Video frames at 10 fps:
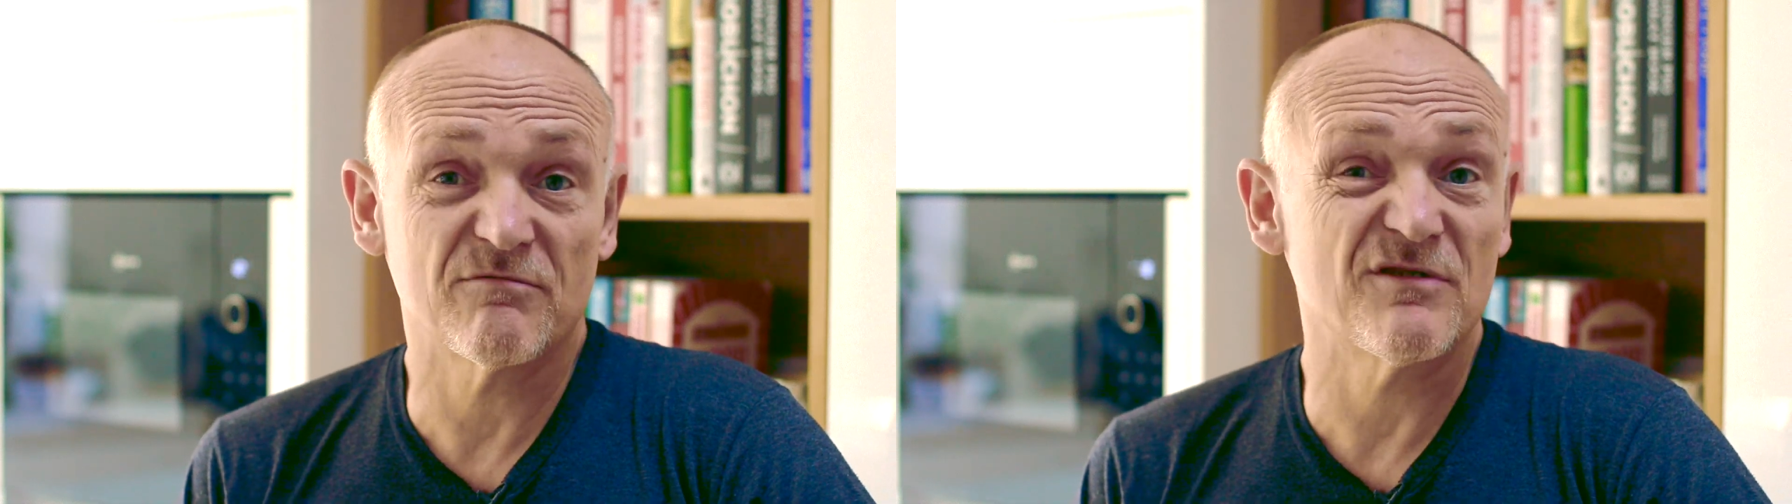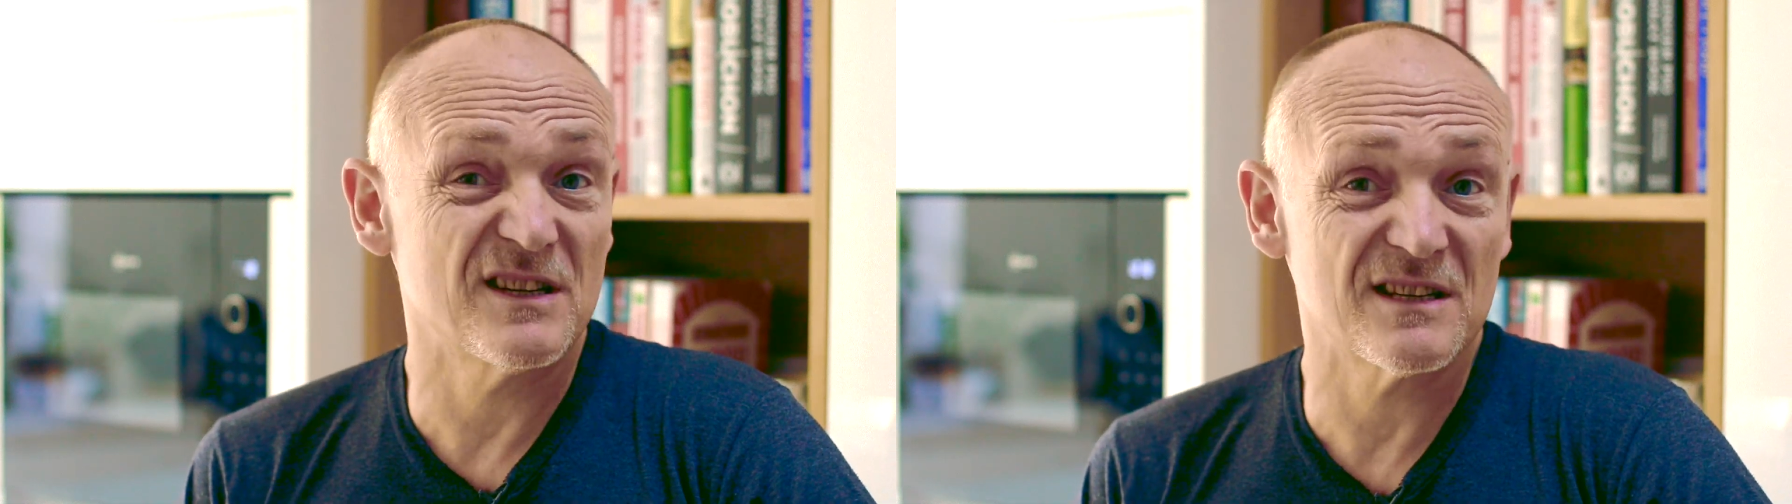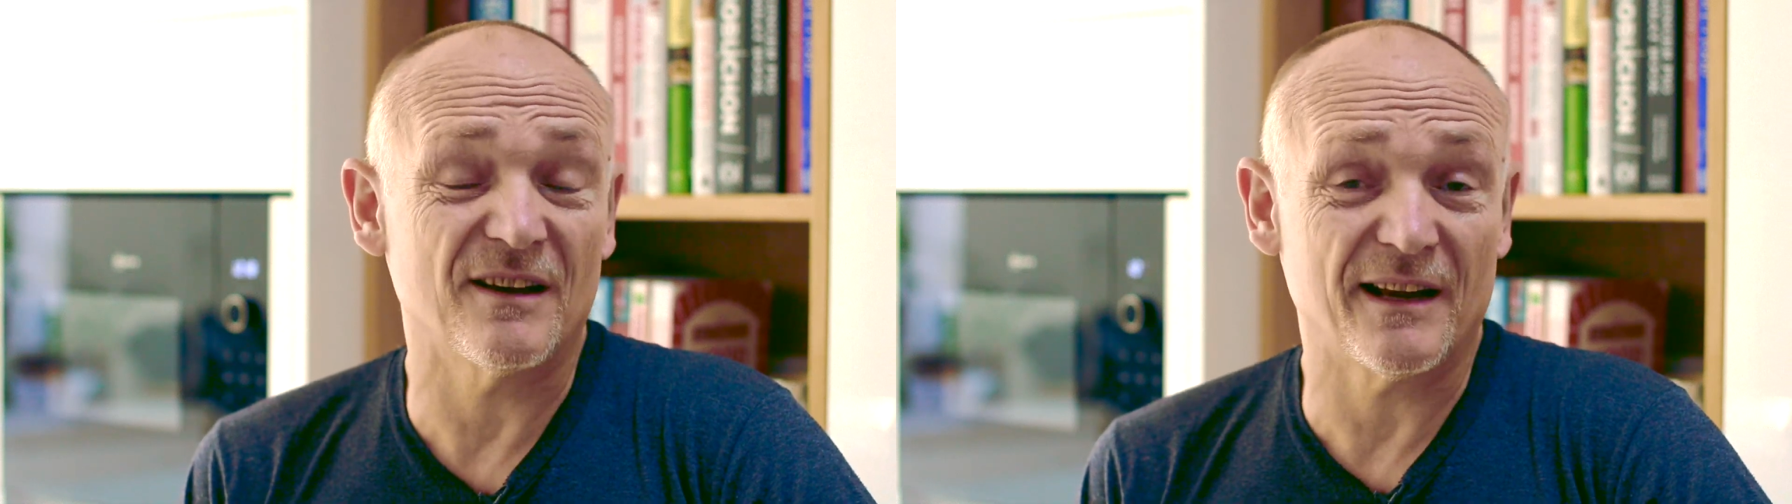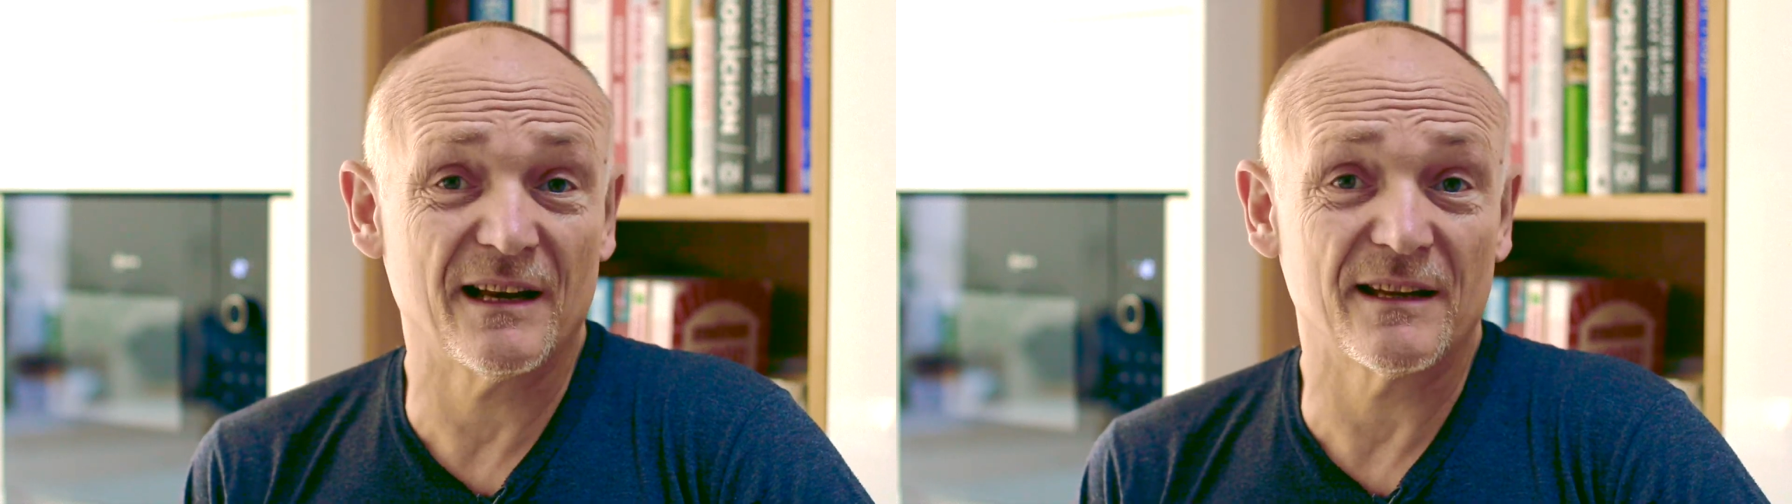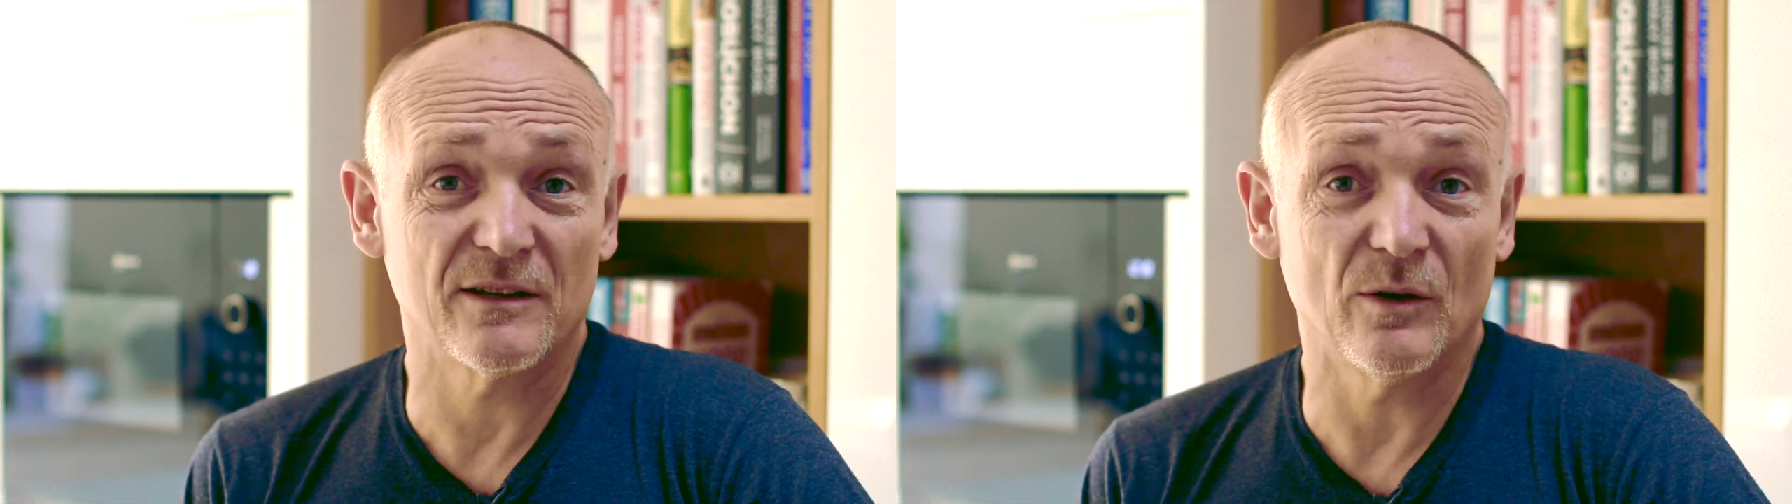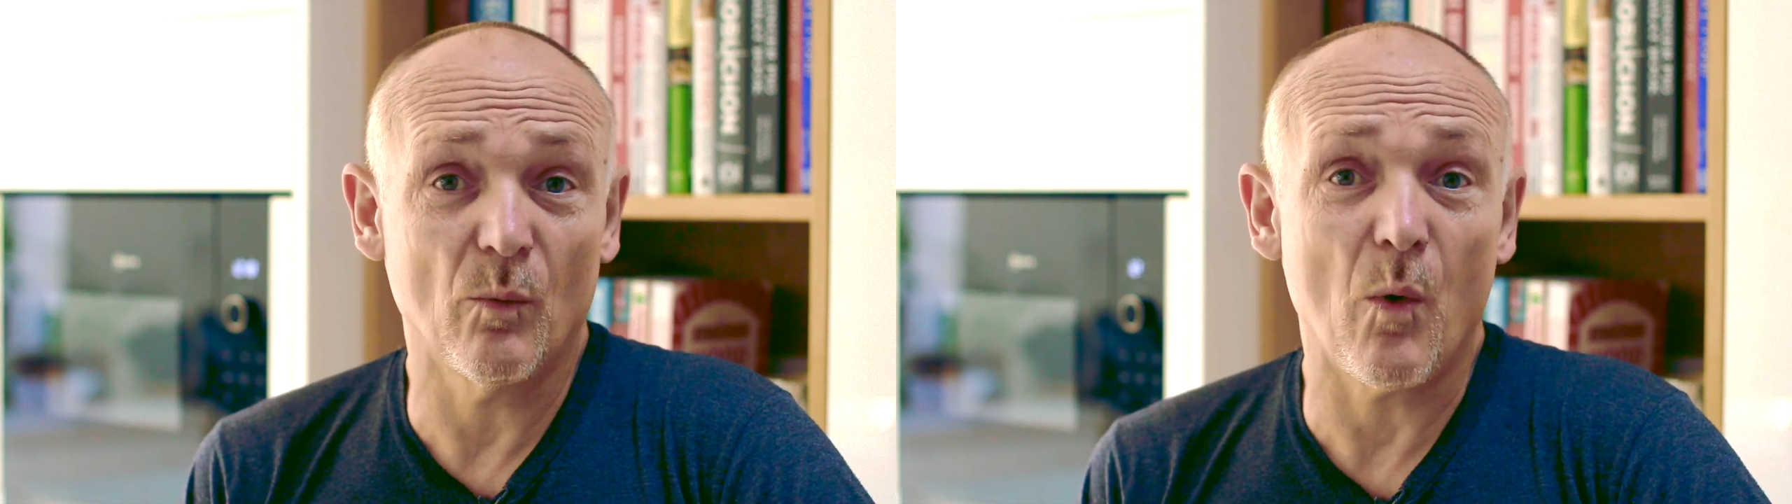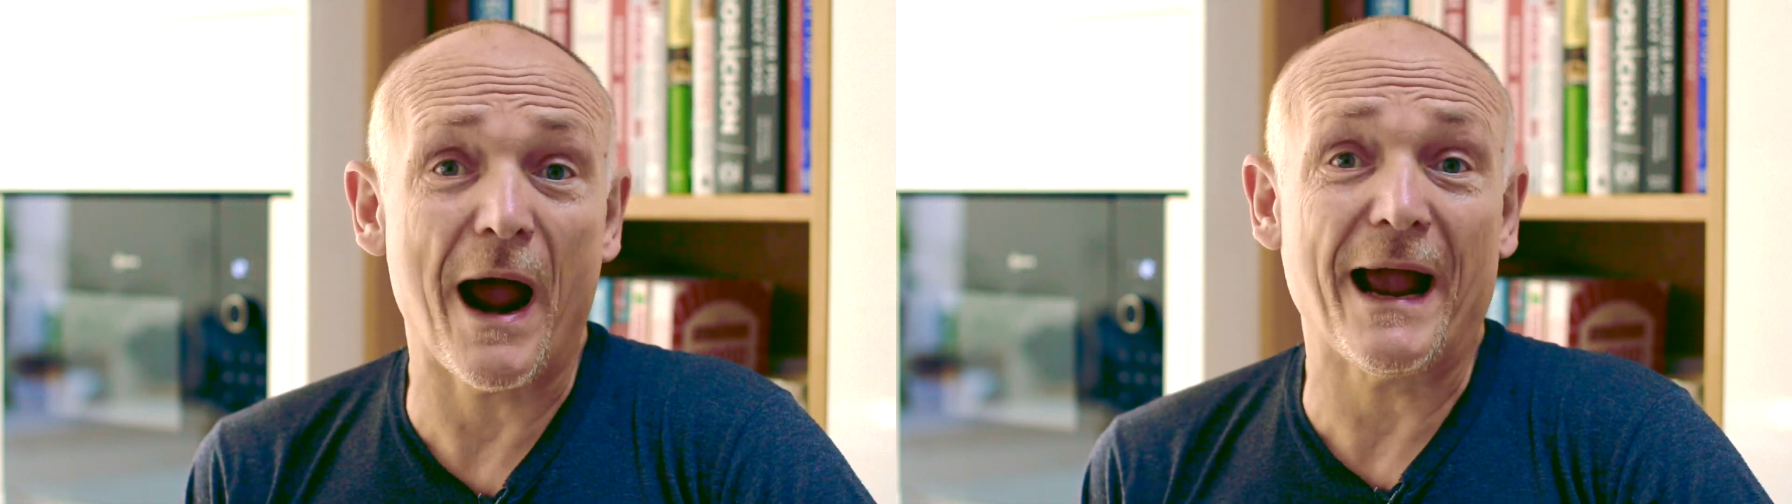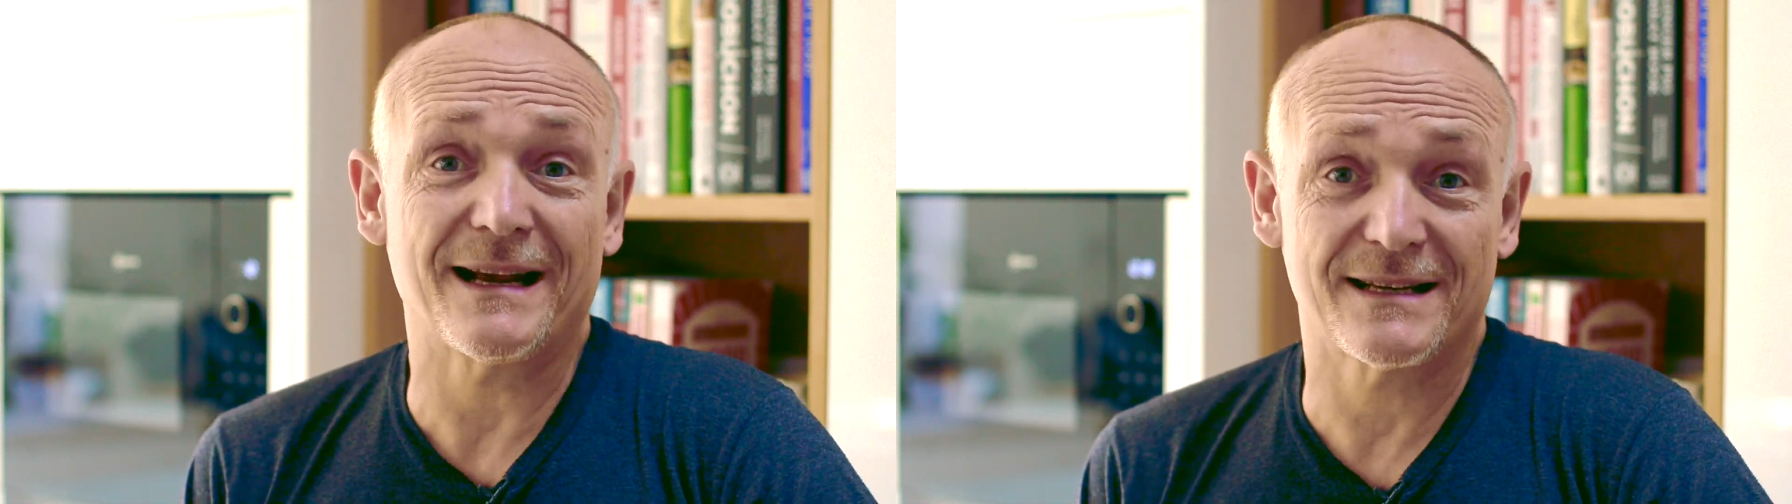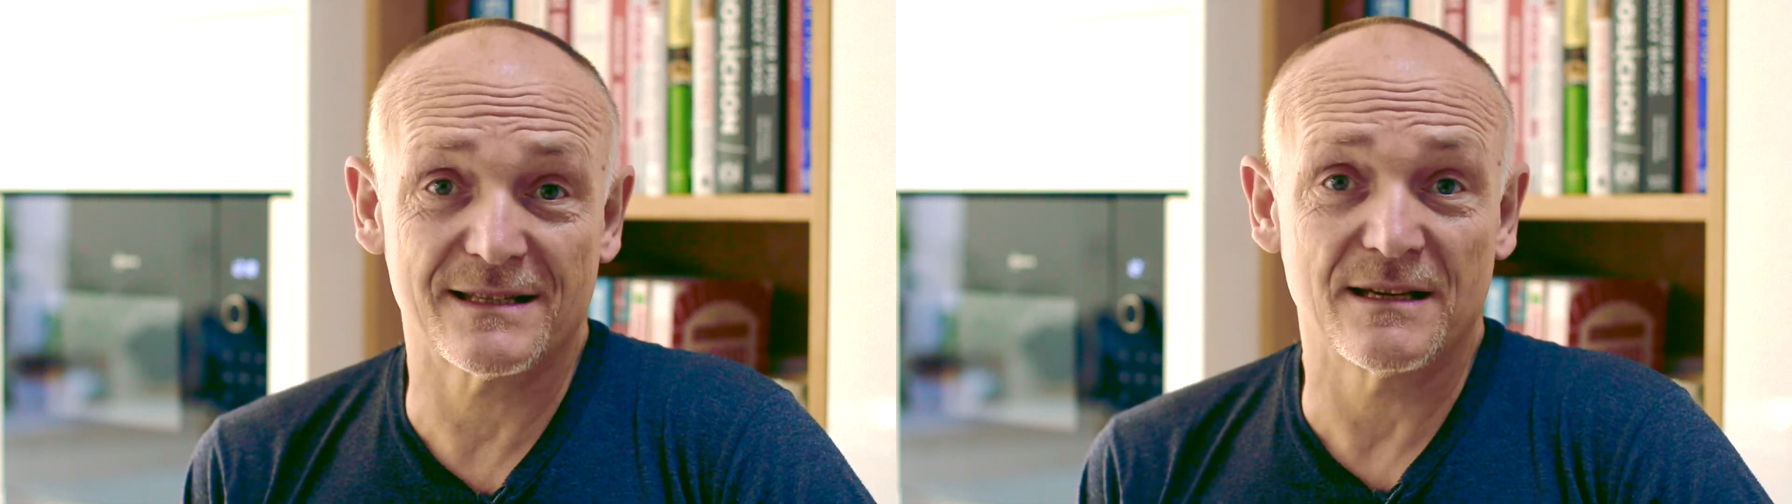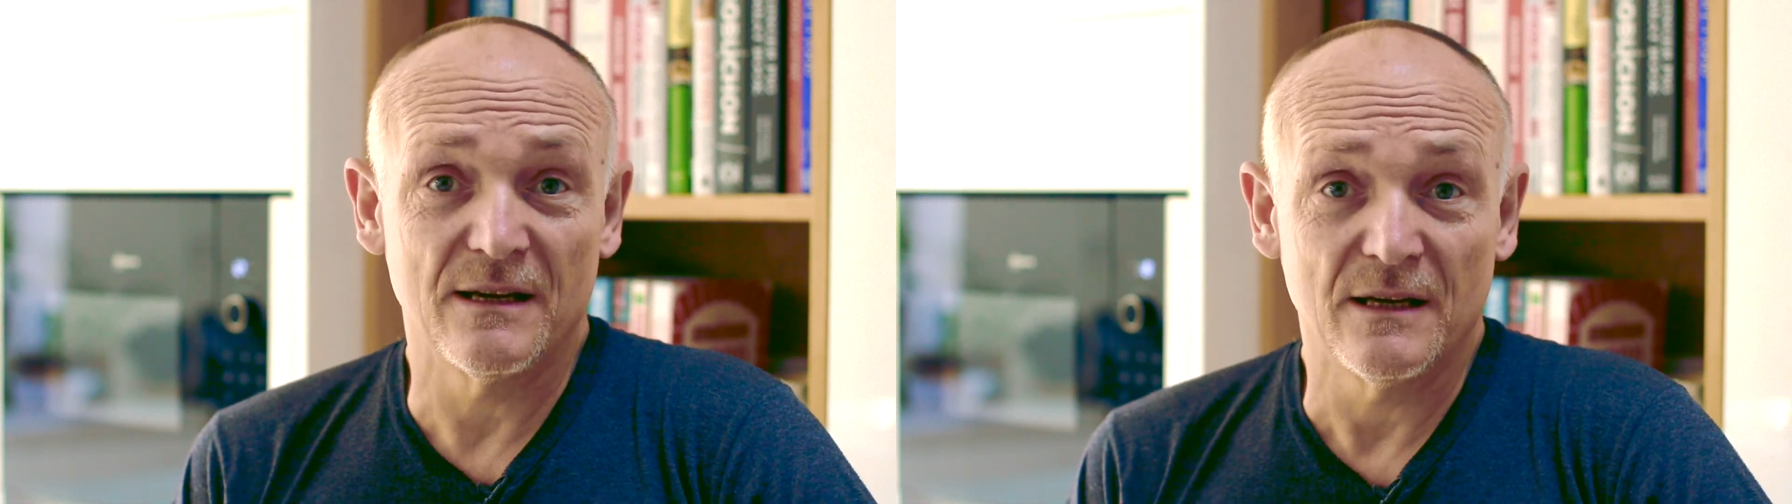recycling your wax.